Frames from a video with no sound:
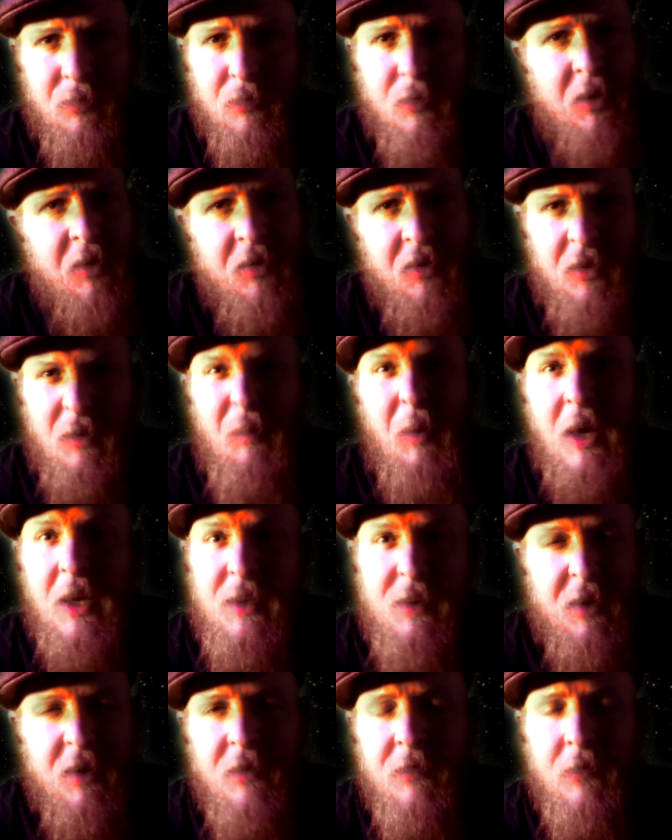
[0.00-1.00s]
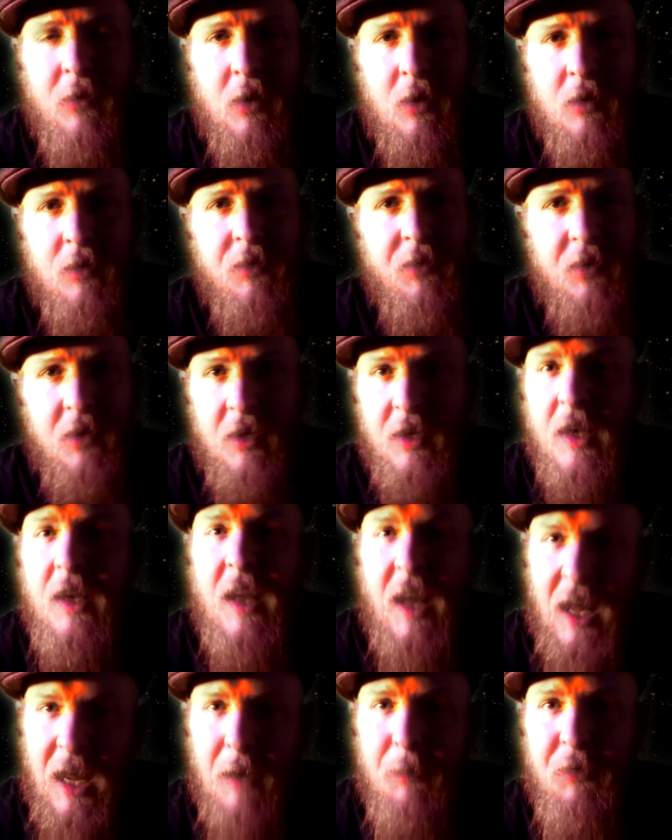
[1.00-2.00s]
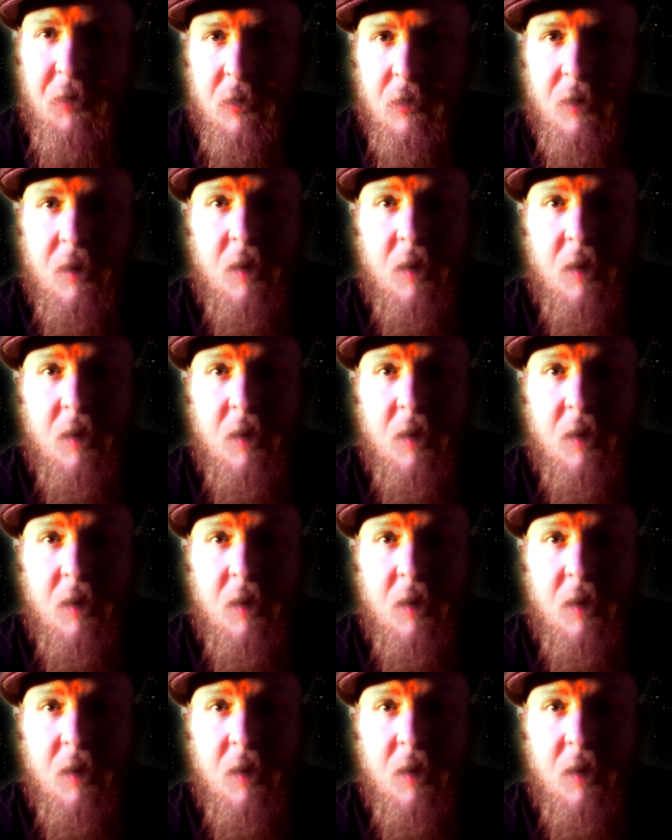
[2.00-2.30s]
which is by default a captured